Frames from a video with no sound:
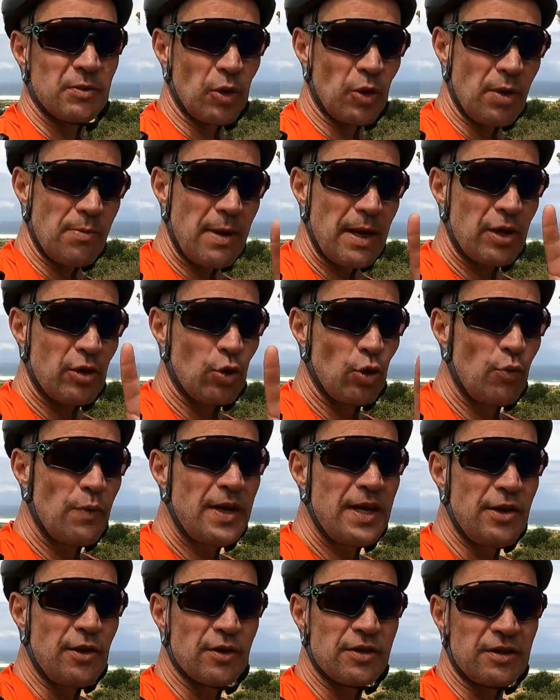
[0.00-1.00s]
I'm going to make 2
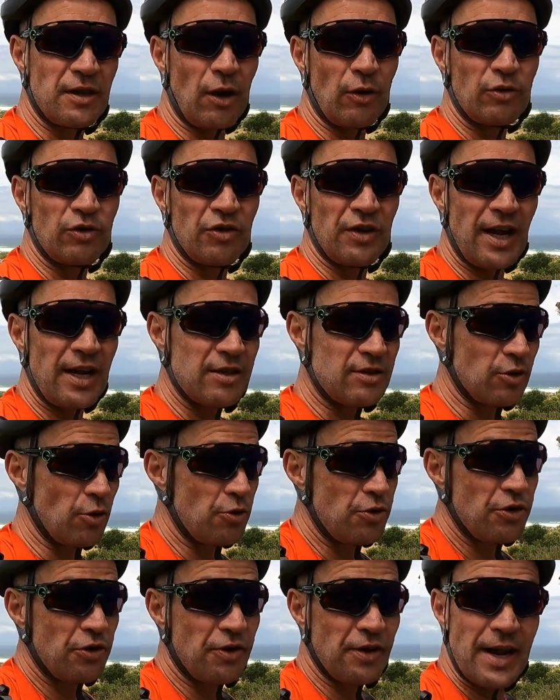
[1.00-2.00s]
videos now today,
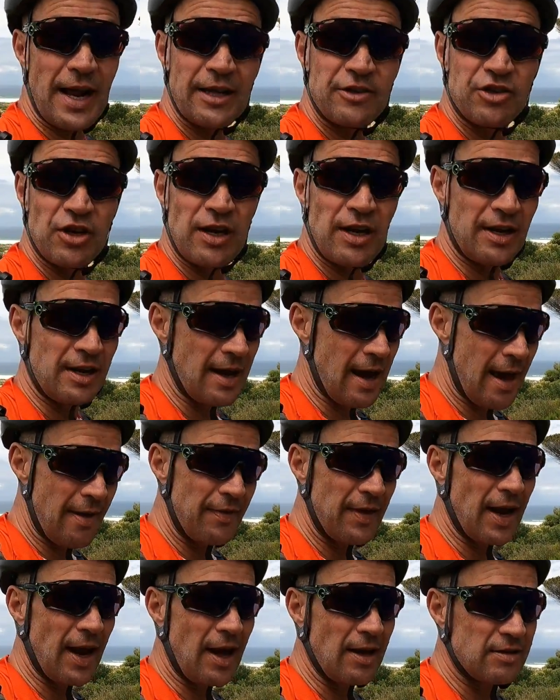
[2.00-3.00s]
so you can actually
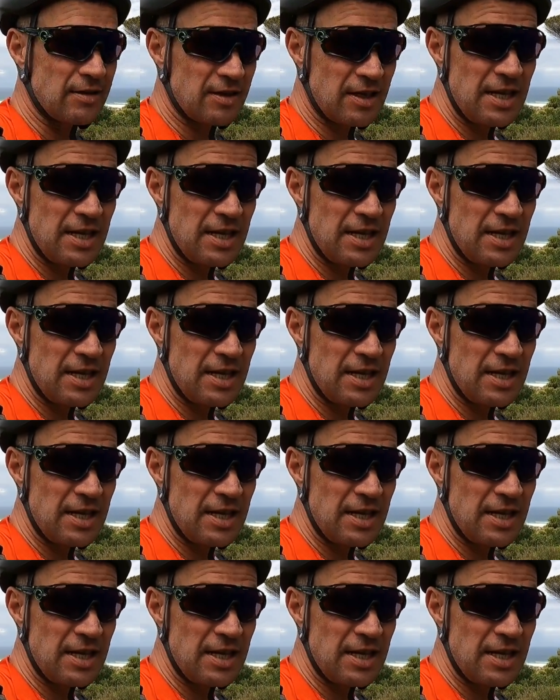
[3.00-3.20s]
analyze,